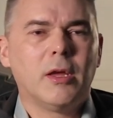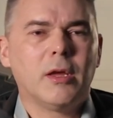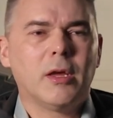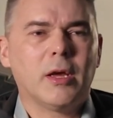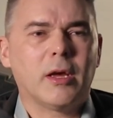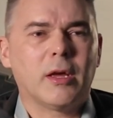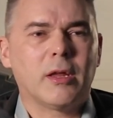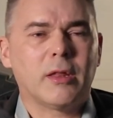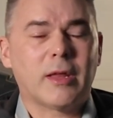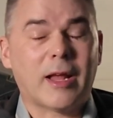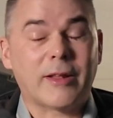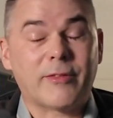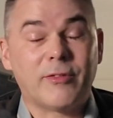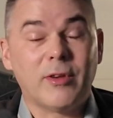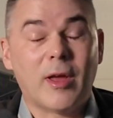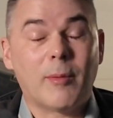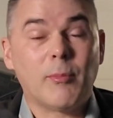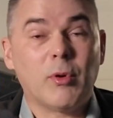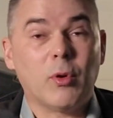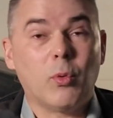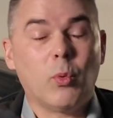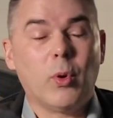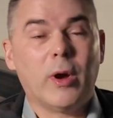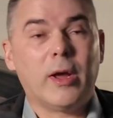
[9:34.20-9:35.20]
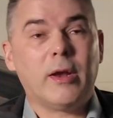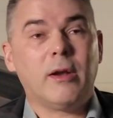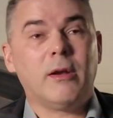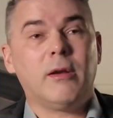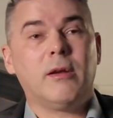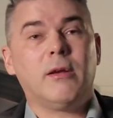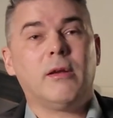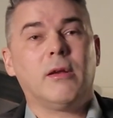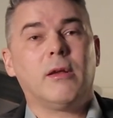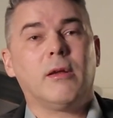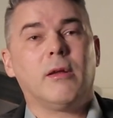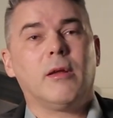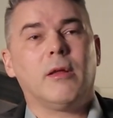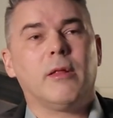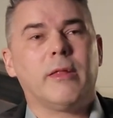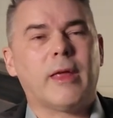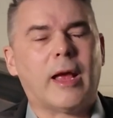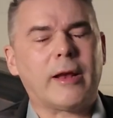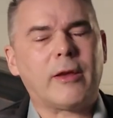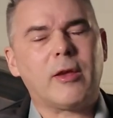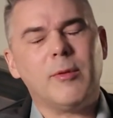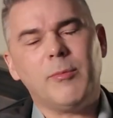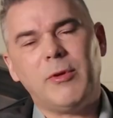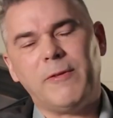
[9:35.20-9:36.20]
That's number one.
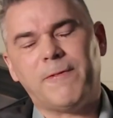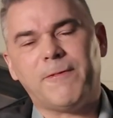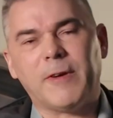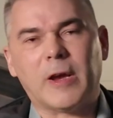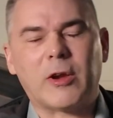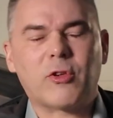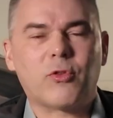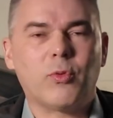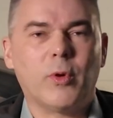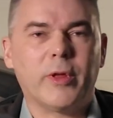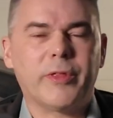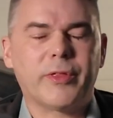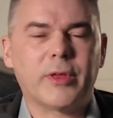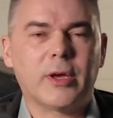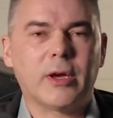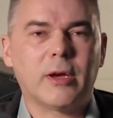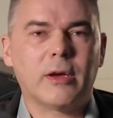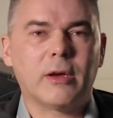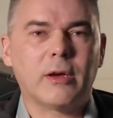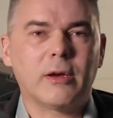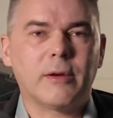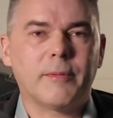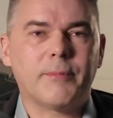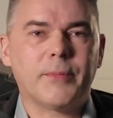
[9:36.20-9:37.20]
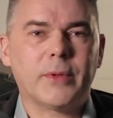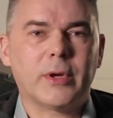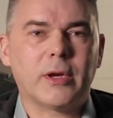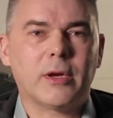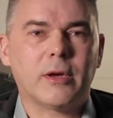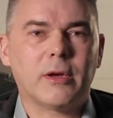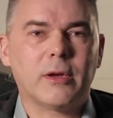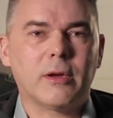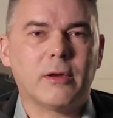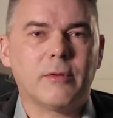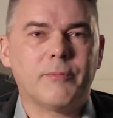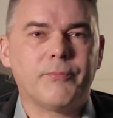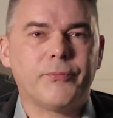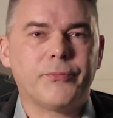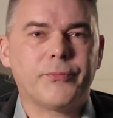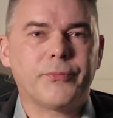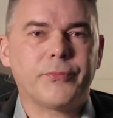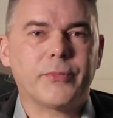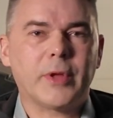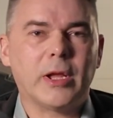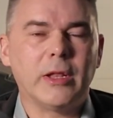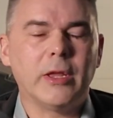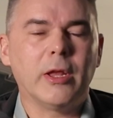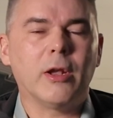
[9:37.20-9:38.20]
That can be fixed with a
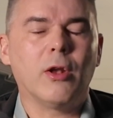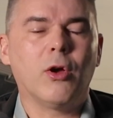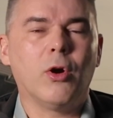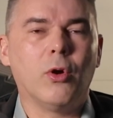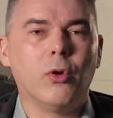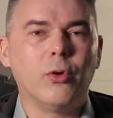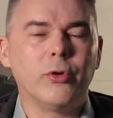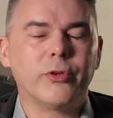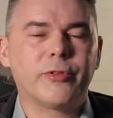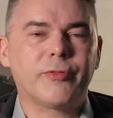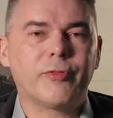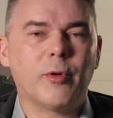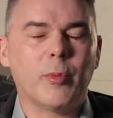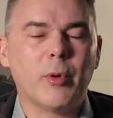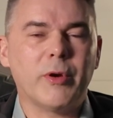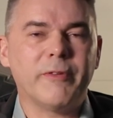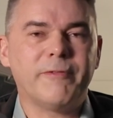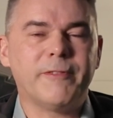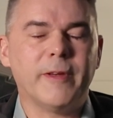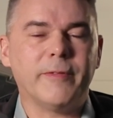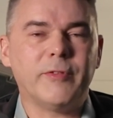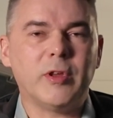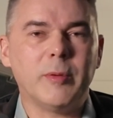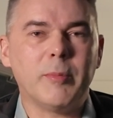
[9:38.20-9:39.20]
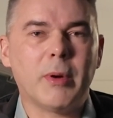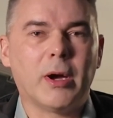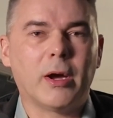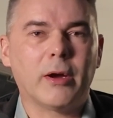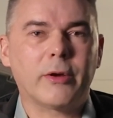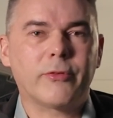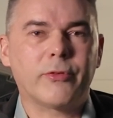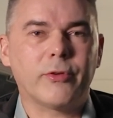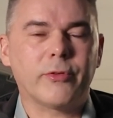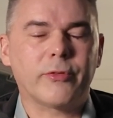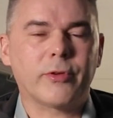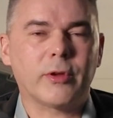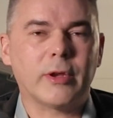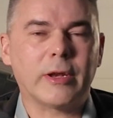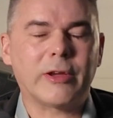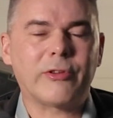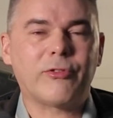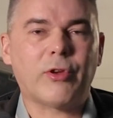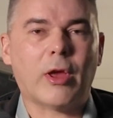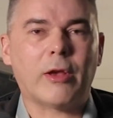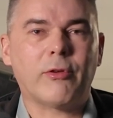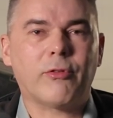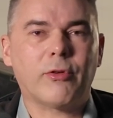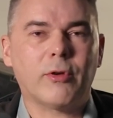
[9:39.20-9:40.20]
little hose for about $50. There's an
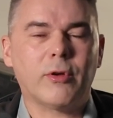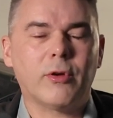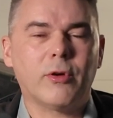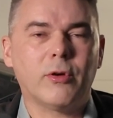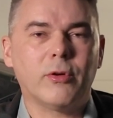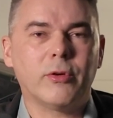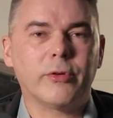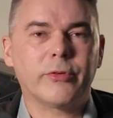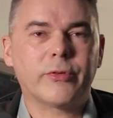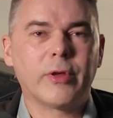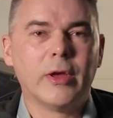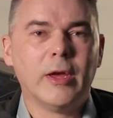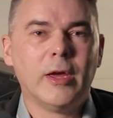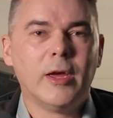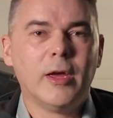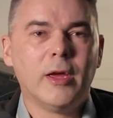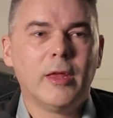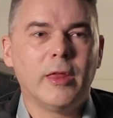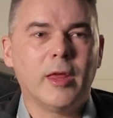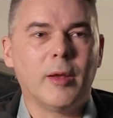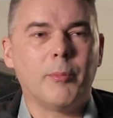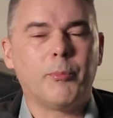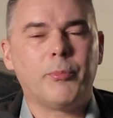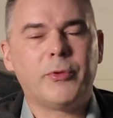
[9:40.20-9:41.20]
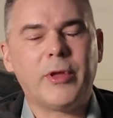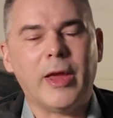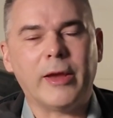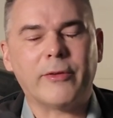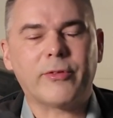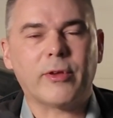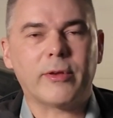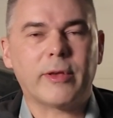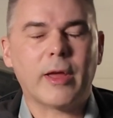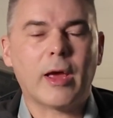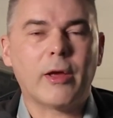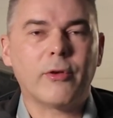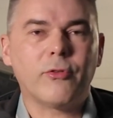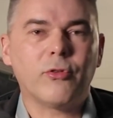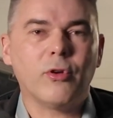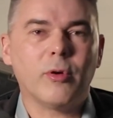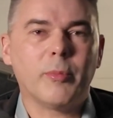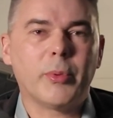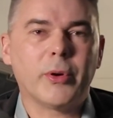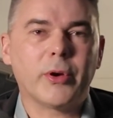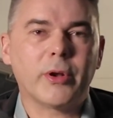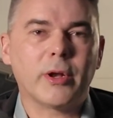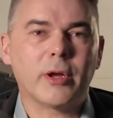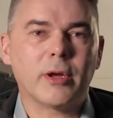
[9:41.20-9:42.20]
extension hose that takes it down to
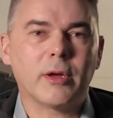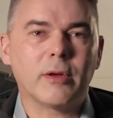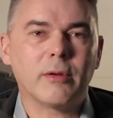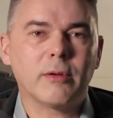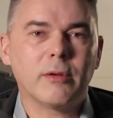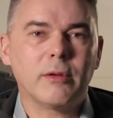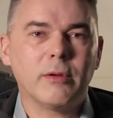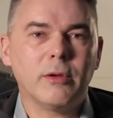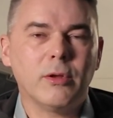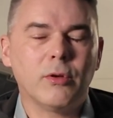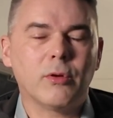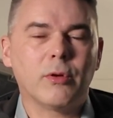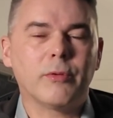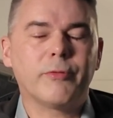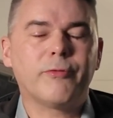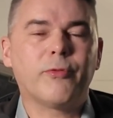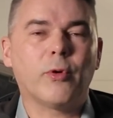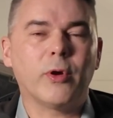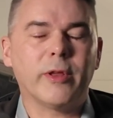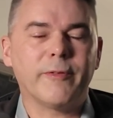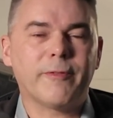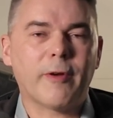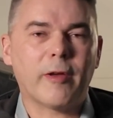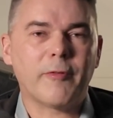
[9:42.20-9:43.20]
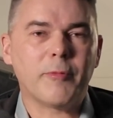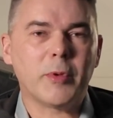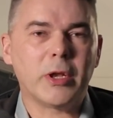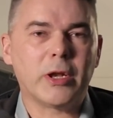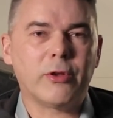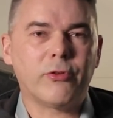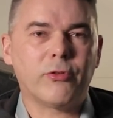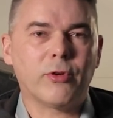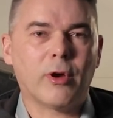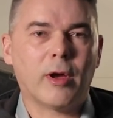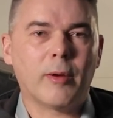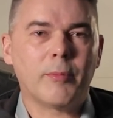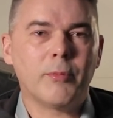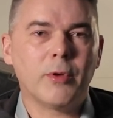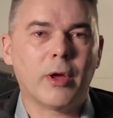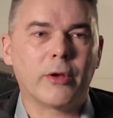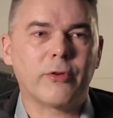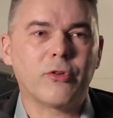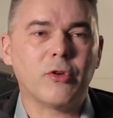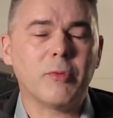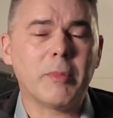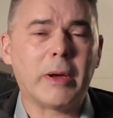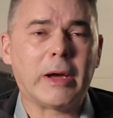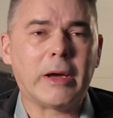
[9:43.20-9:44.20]
about a 45-minute job.
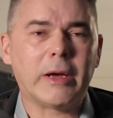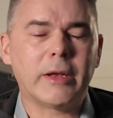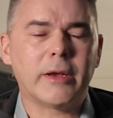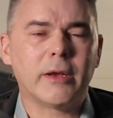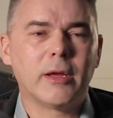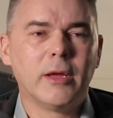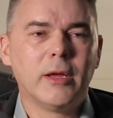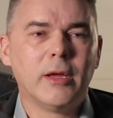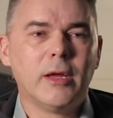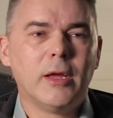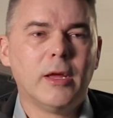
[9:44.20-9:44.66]
Not too bad.